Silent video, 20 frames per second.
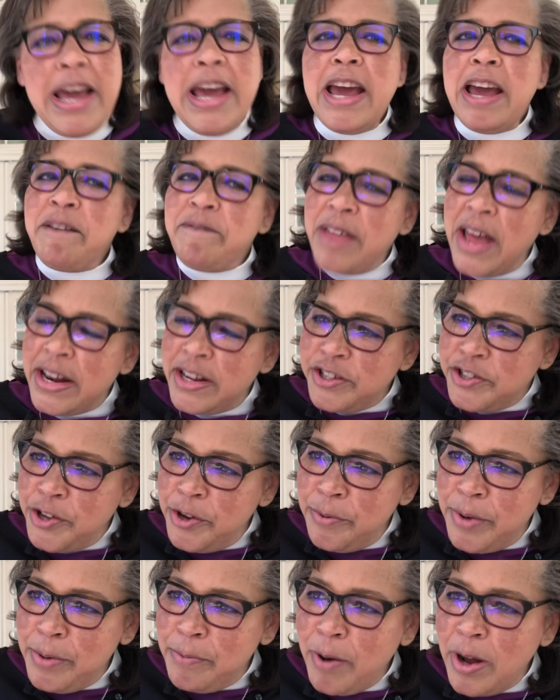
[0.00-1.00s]
If that is who
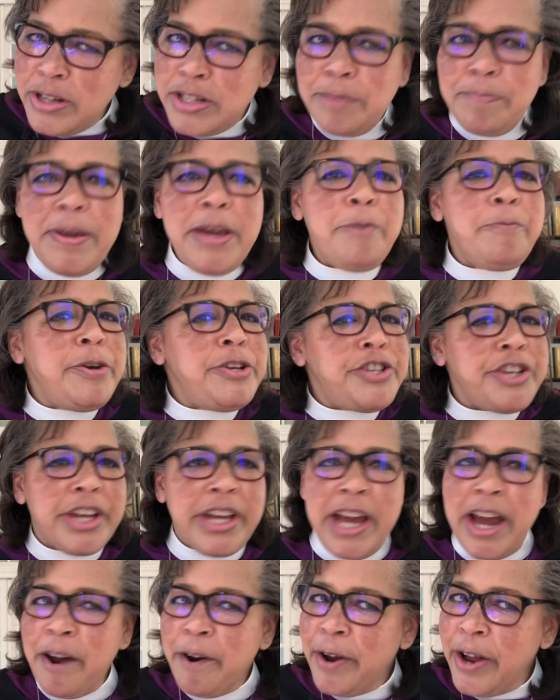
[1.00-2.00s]
we want to be, we should
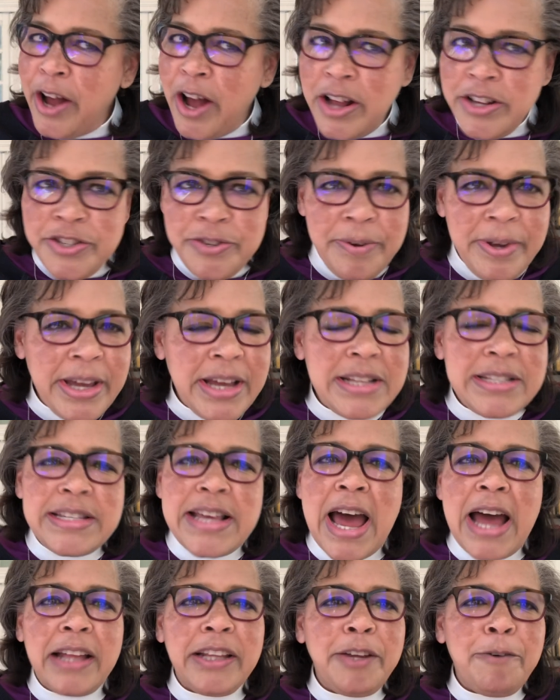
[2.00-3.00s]
carry on doing
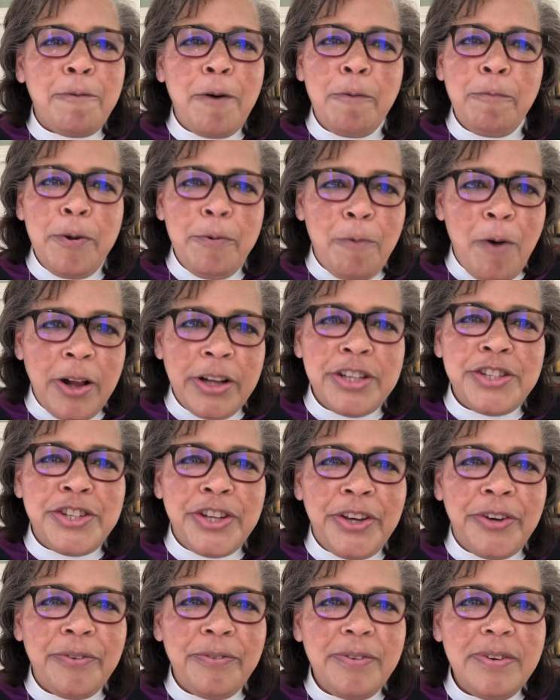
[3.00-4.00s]
exactly what we want to
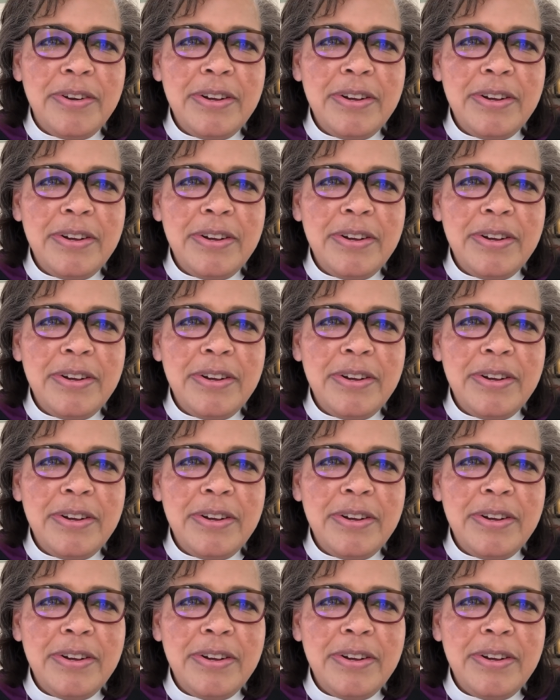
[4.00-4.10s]
do.